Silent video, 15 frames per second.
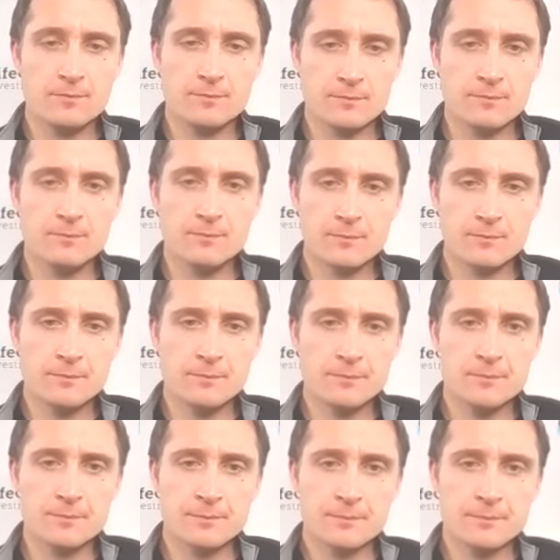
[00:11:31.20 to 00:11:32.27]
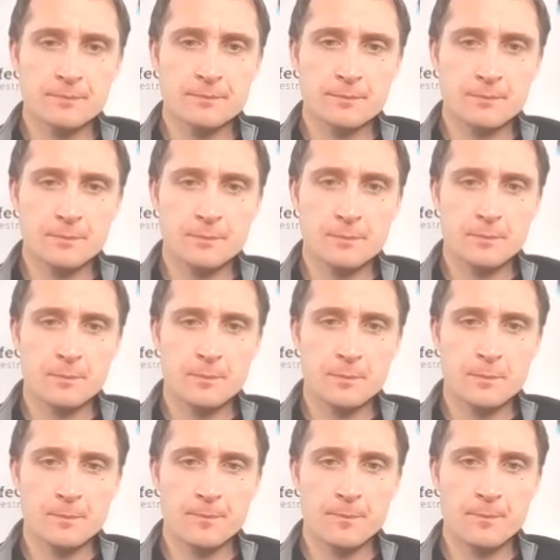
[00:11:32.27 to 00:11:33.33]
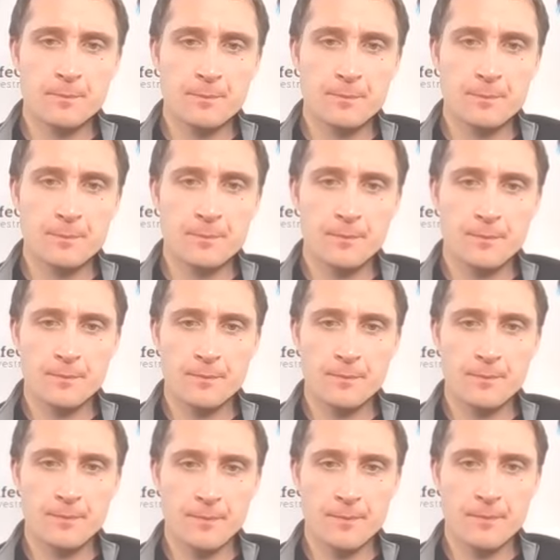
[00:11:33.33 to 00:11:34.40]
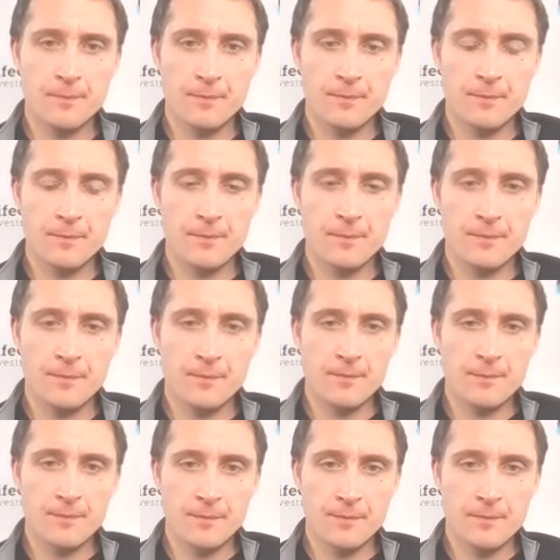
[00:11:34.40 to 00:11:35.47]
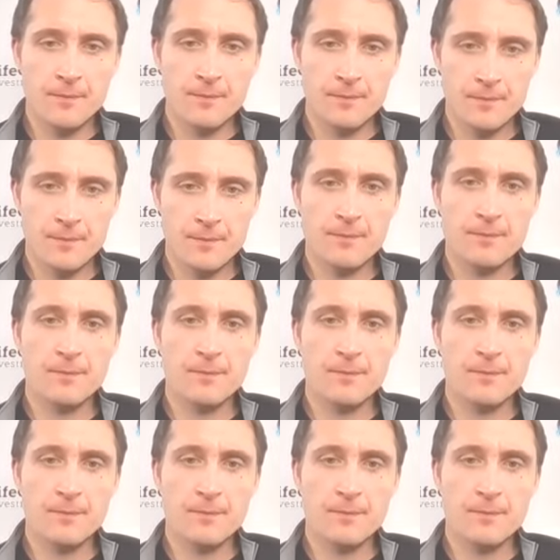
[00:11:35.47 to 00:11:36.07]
No words are spoken by the person on screen.